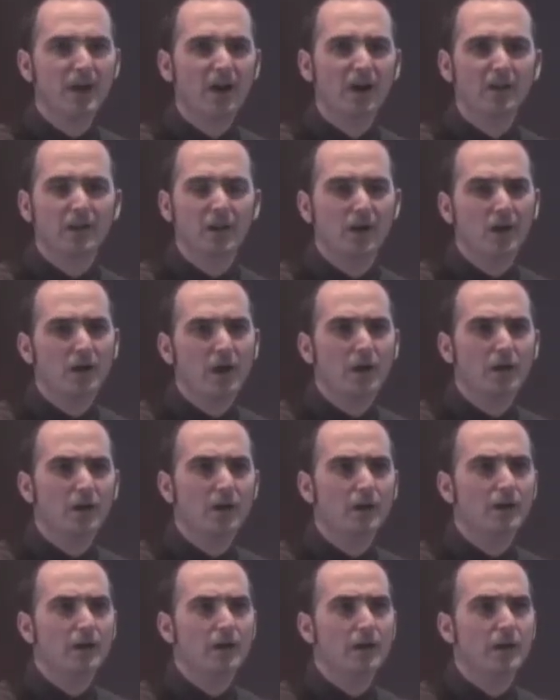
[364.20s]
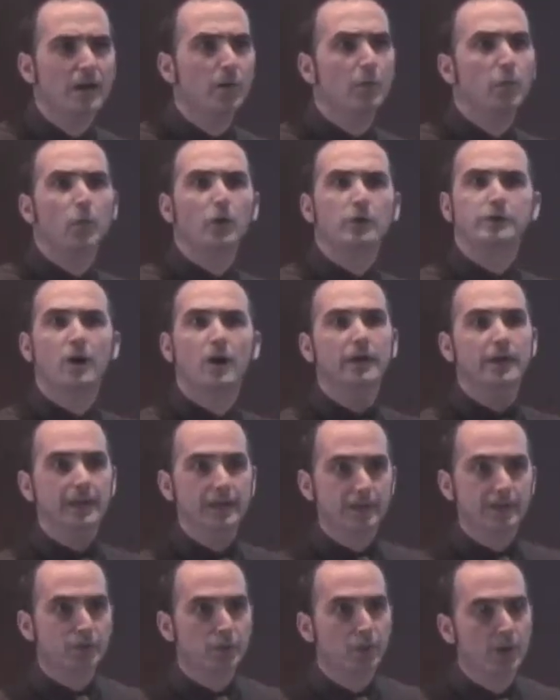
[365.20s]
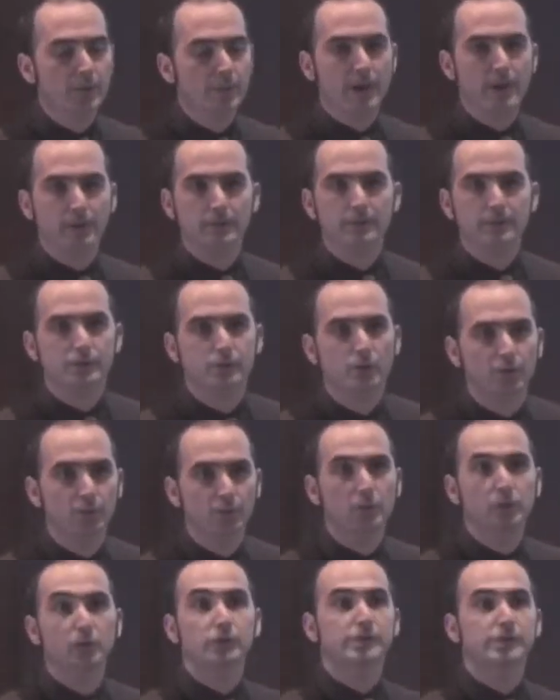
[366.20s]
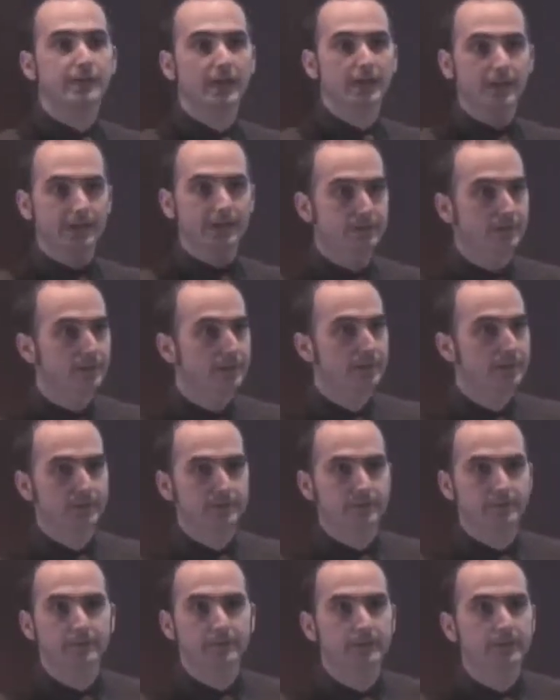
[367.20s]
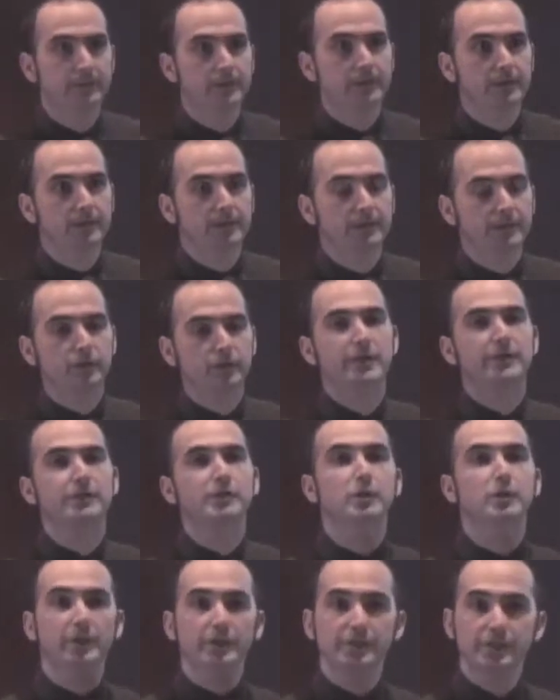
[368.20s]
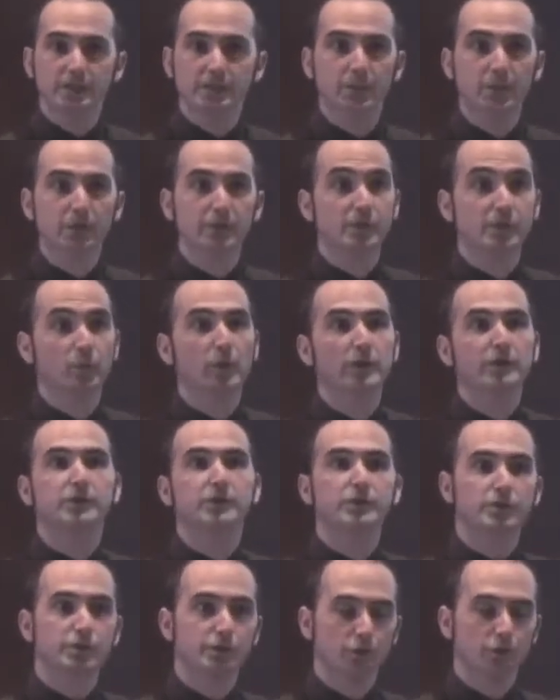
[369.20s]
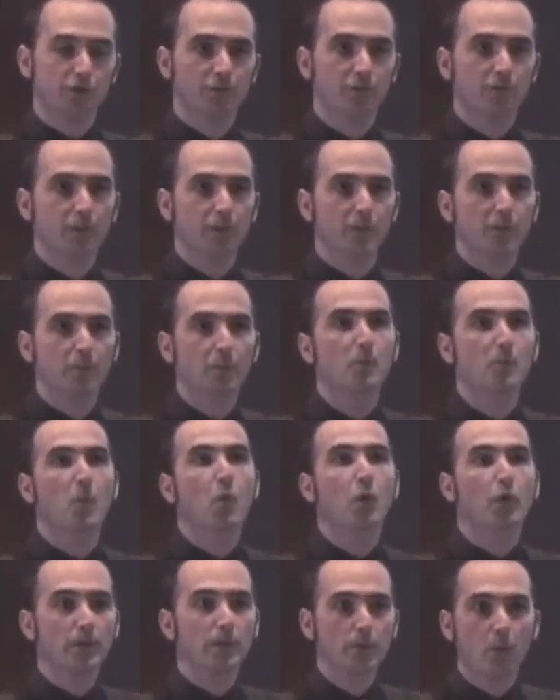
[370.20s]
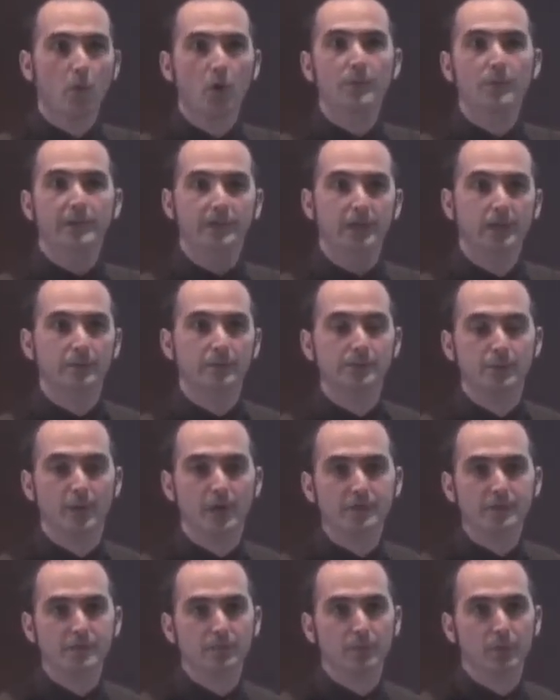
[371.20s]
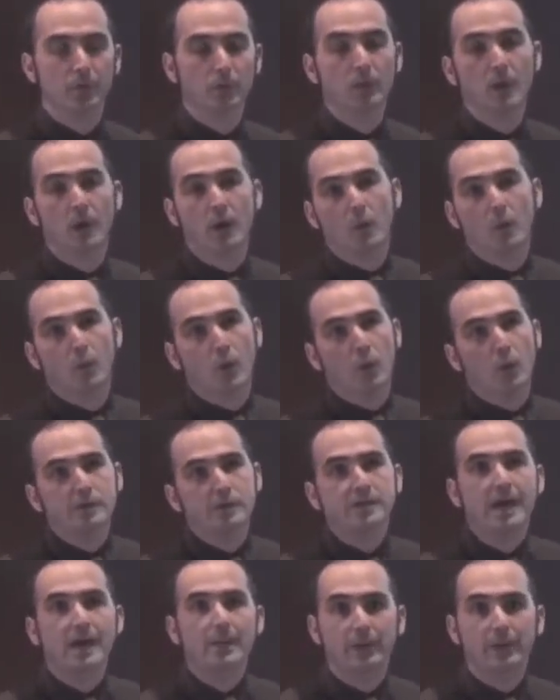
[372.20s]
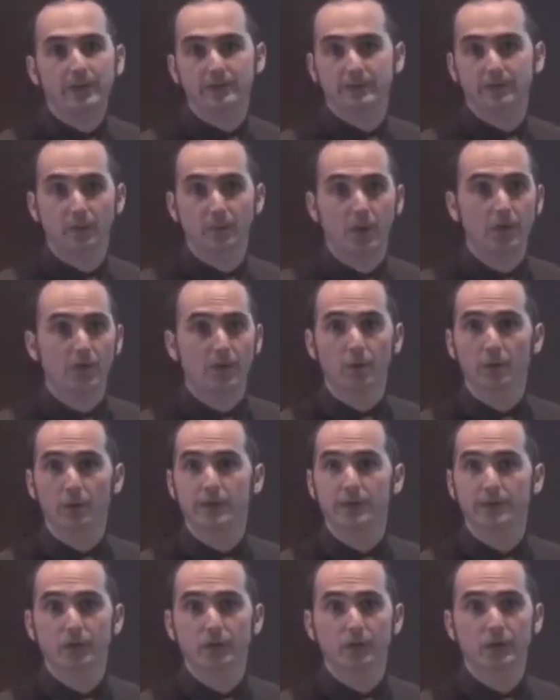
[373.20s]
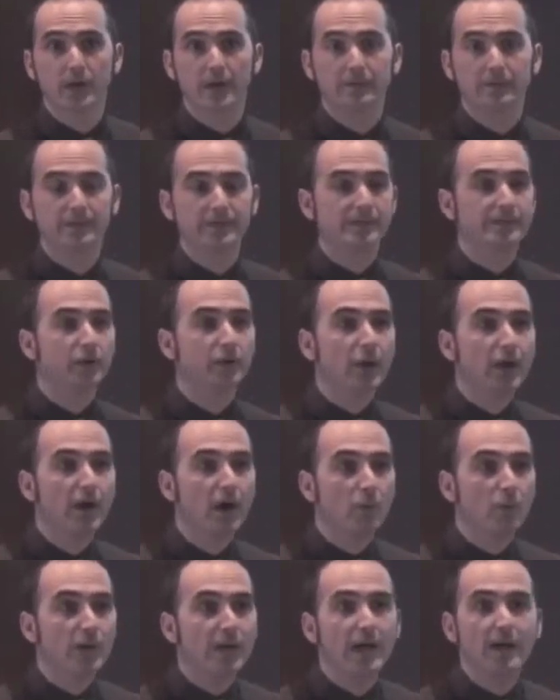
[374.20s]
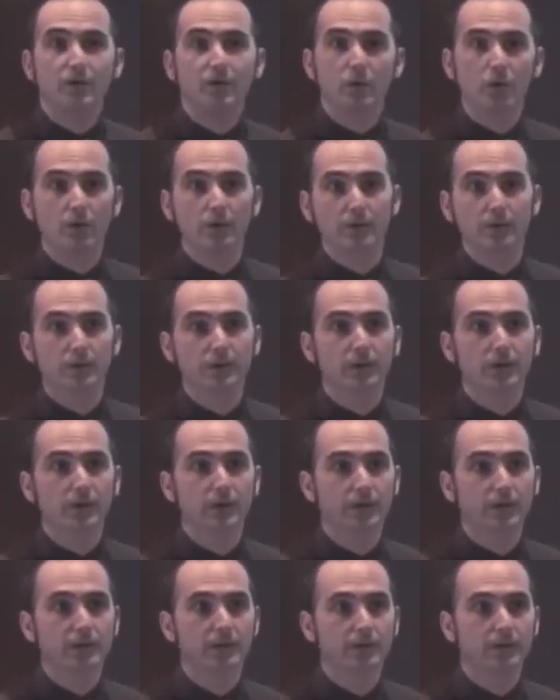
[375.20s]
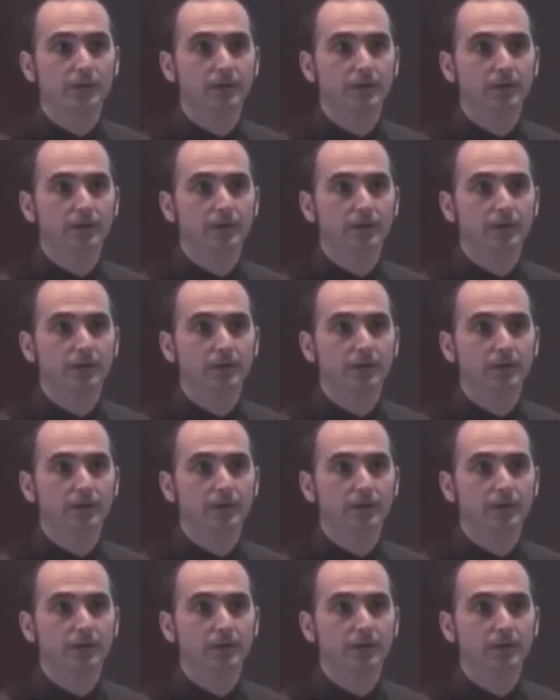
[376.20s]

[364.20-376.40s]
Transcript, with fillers: uh, uh, uh we're talking as, about sort of blue sky uh, transhumanist experience in which sort of more and more becomes possible. Well, what's happening tomorrow in your life? Is there, are we ever going to